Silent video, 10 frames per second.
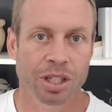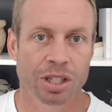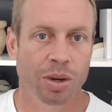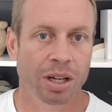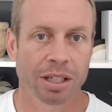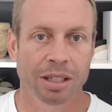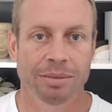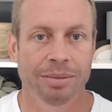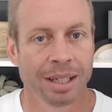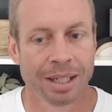We just loved
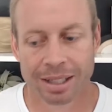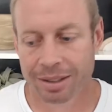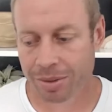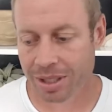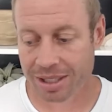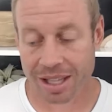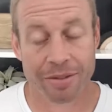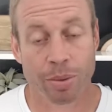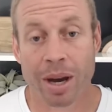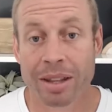
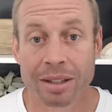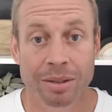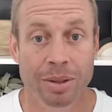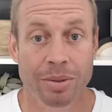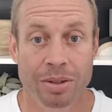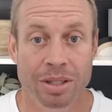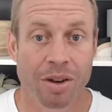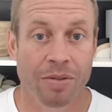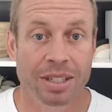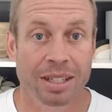the weather. We would always
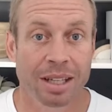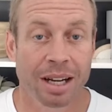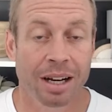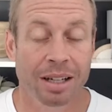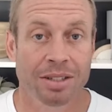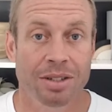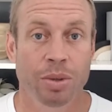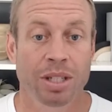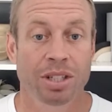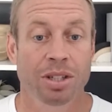go visit there. And so
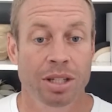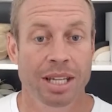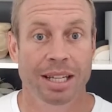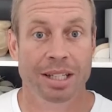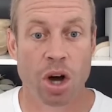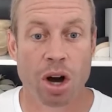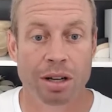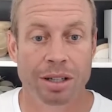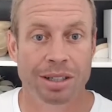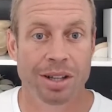we just started taking
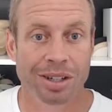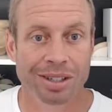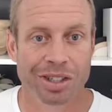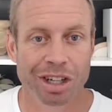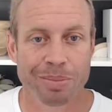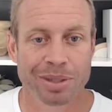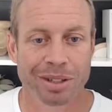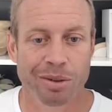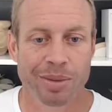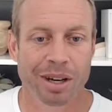longer and longer trips.
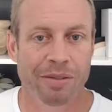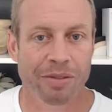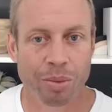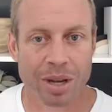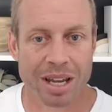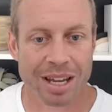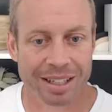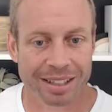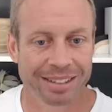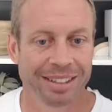We'd be gone for a
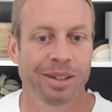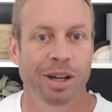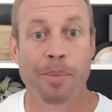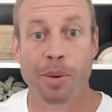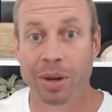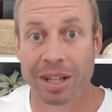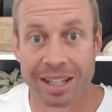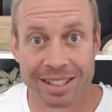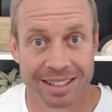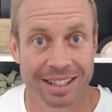week and then a couple
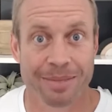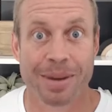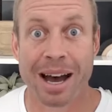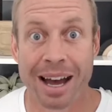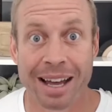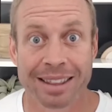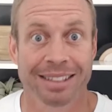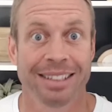weeks and then a month.